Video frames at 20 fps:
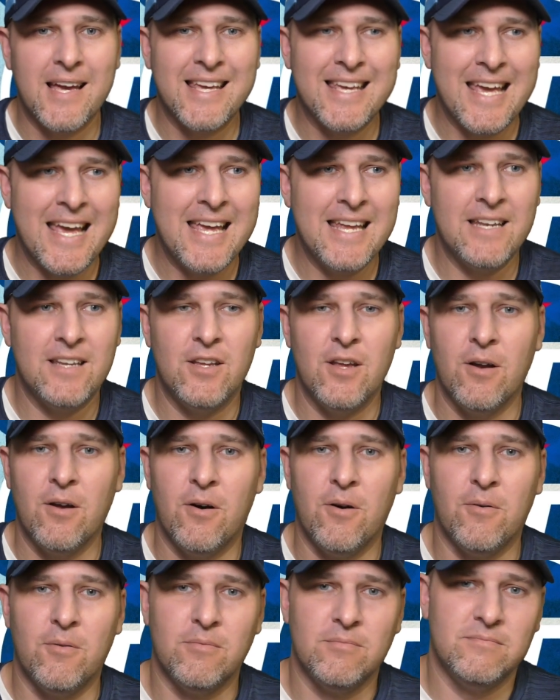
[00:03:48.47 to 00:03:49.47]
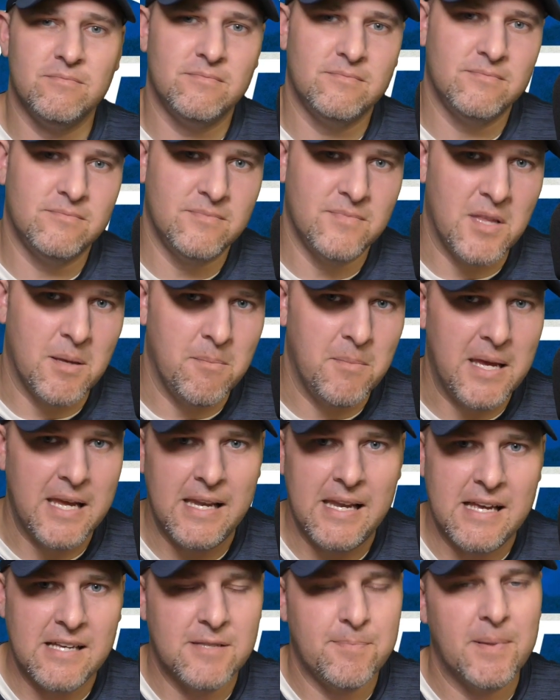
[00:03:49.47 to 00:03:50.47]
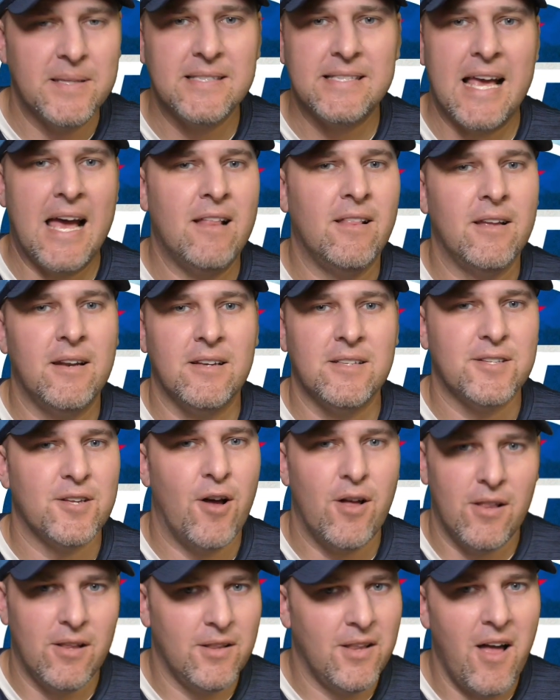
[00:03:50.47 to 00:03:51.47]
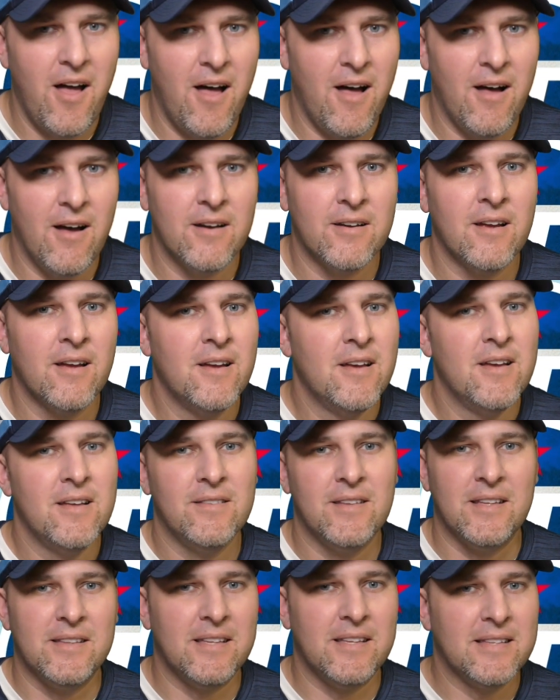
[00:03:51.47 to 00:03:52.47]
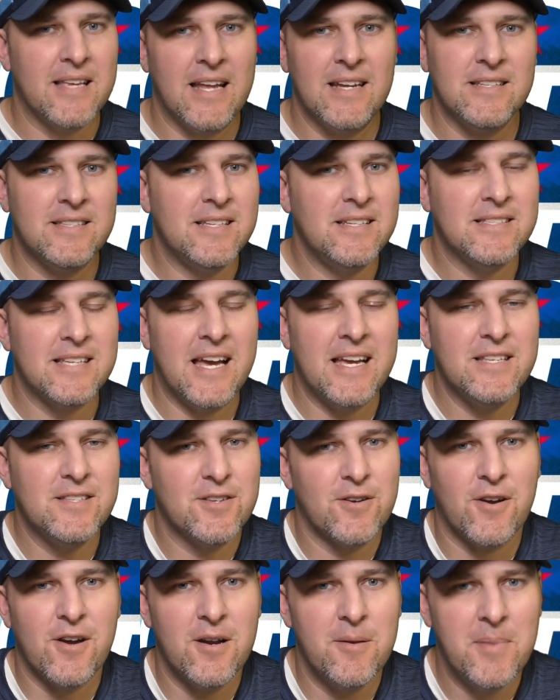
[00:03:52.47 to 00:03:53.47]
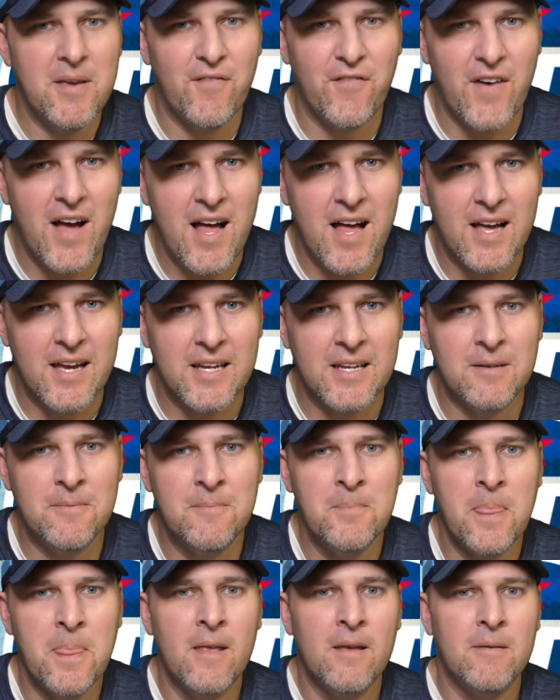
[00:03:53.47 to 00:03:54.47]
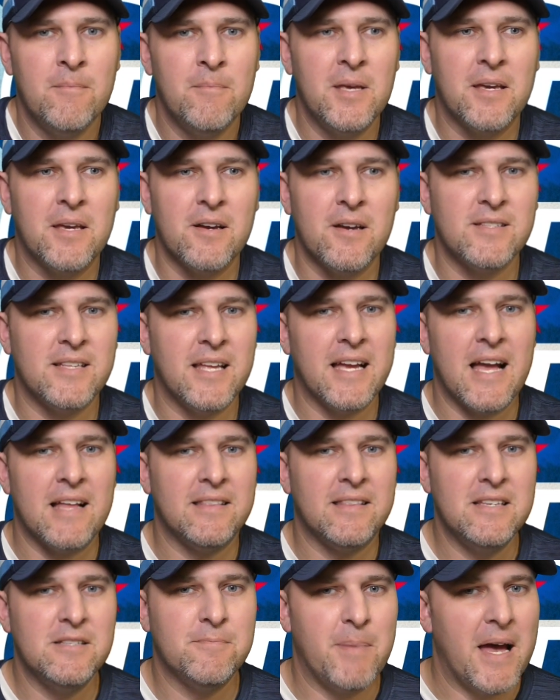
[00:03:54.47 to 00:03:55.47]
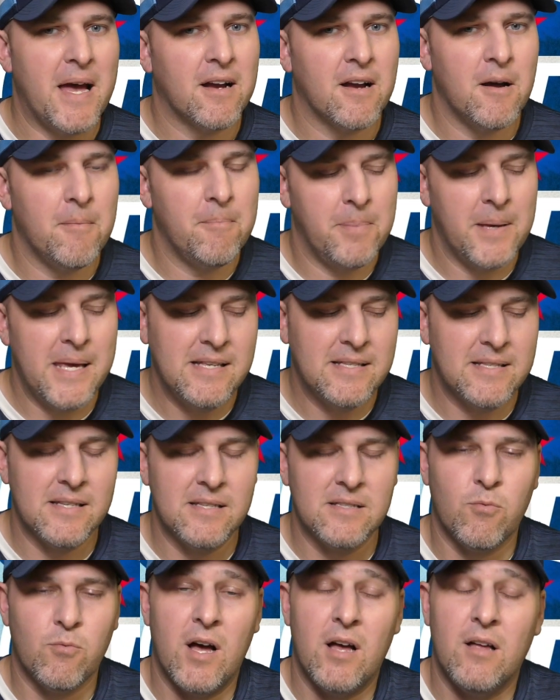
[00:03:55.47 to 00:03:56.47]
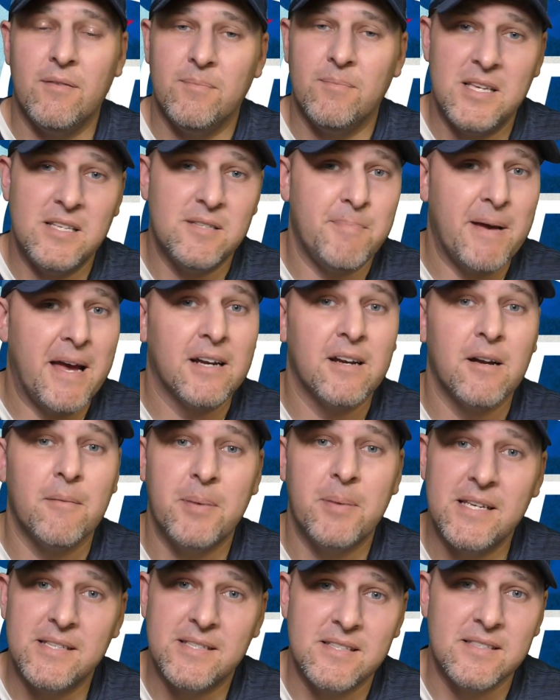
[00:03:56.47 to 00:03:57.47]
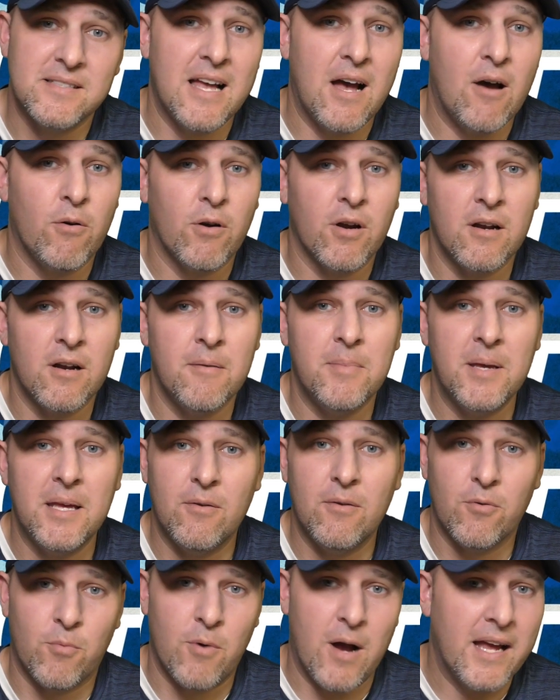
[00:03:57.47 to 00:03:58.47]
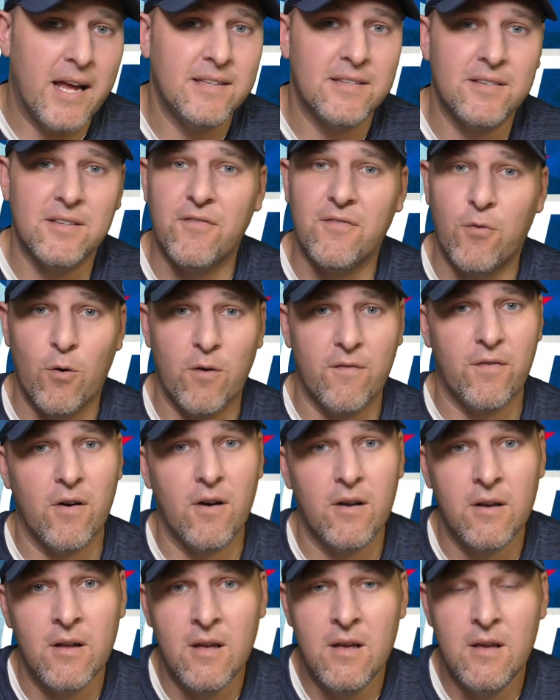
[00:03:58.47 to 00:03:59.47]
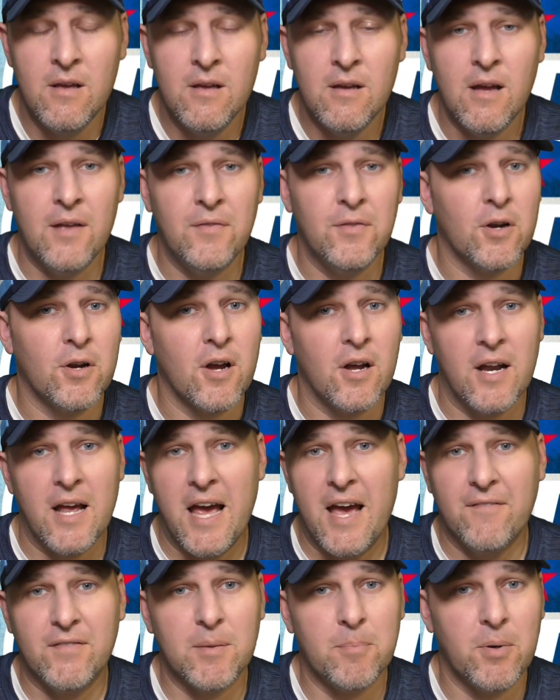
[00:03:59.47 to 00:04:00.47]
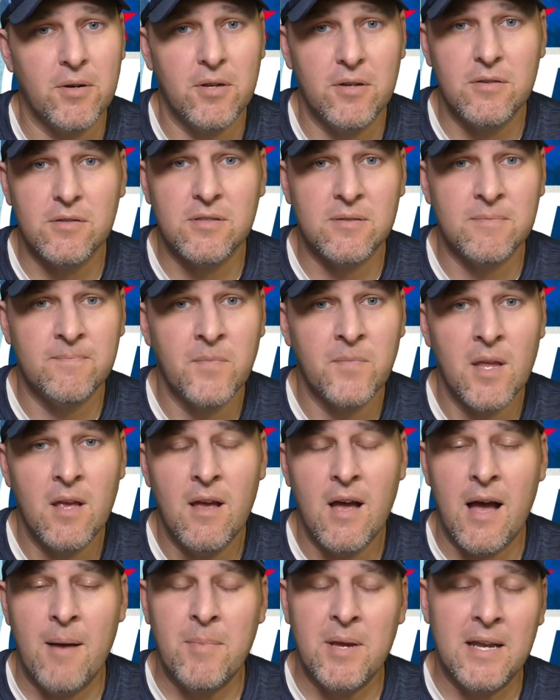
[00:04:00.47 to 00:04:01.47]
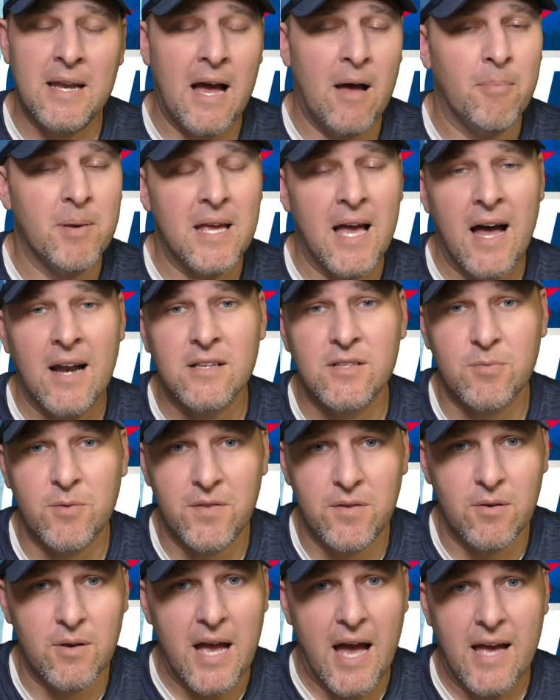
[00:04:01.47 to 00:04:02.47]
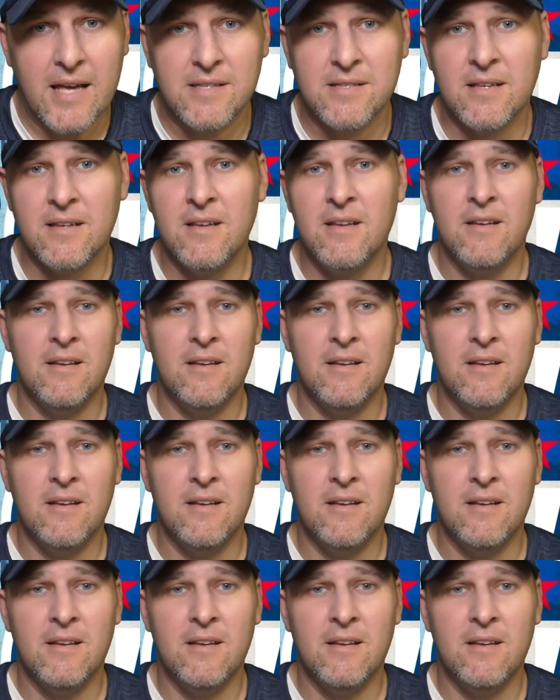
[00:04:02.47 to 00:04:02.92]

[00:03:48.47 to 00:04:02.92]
Again, you know, the media has been telling us all along that the Tennessee Titans are going to be fine because they got these backup pieces. Well, these backup pieces now are going to be right to the forefront, and they're going to have to produce. I mean, I'll be honest with you guys.